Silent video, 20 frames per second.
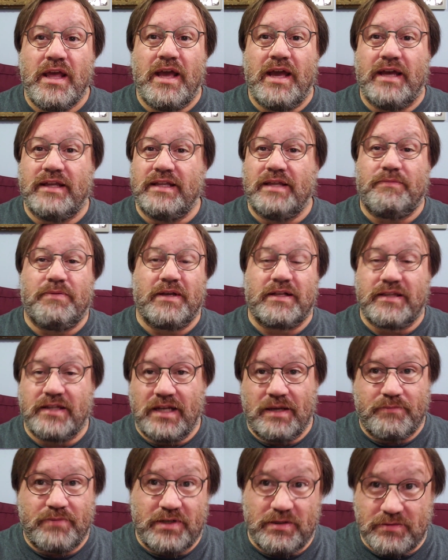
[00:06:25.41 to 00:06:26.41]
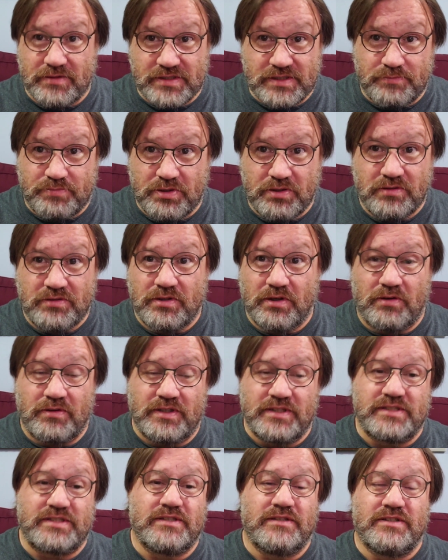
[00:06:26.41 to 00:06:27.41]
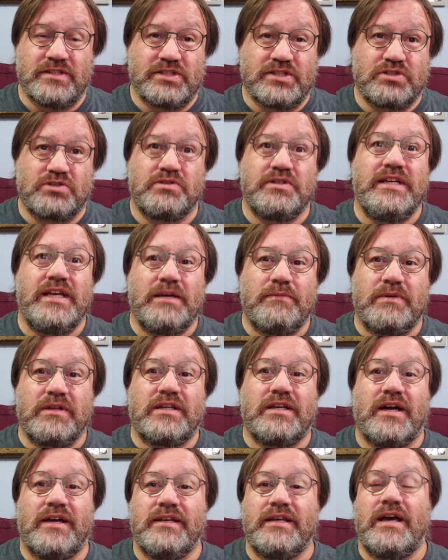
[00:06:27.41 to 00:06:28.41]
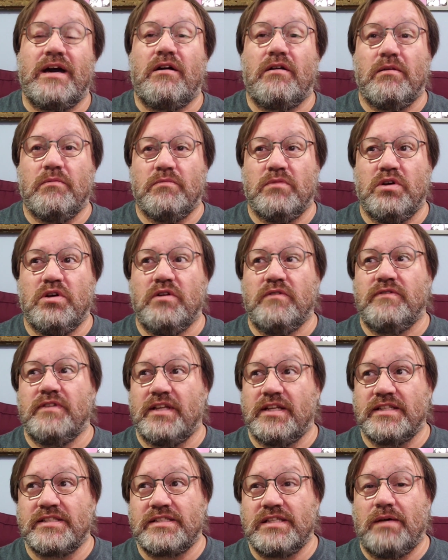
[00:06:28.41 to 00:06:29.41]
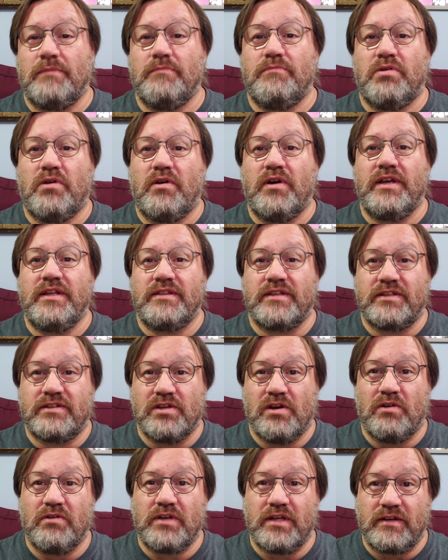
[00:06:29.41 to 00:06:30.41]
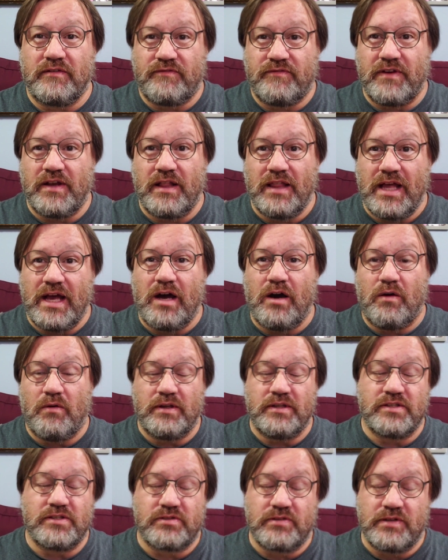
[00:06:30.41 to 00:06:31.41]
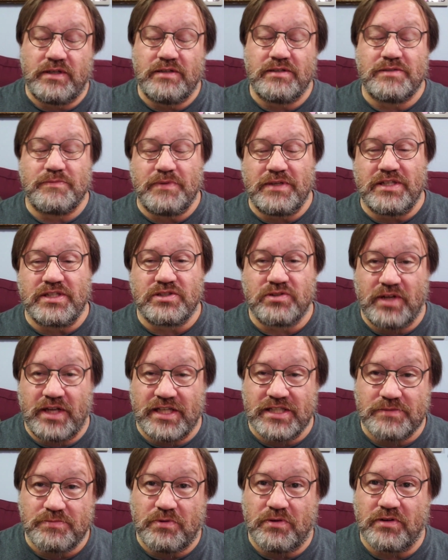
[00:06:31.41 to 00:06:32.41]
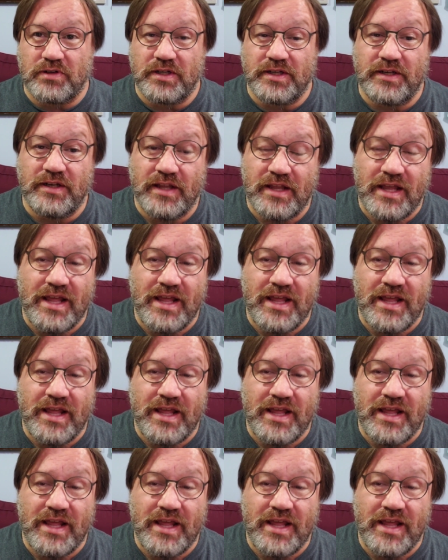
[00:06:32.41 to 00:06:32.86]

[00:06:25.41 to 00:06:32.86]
And they picked it up, and it was the Pook token. So the tree had been cut down and moved, and at some point the token fell out while the tree was being transported,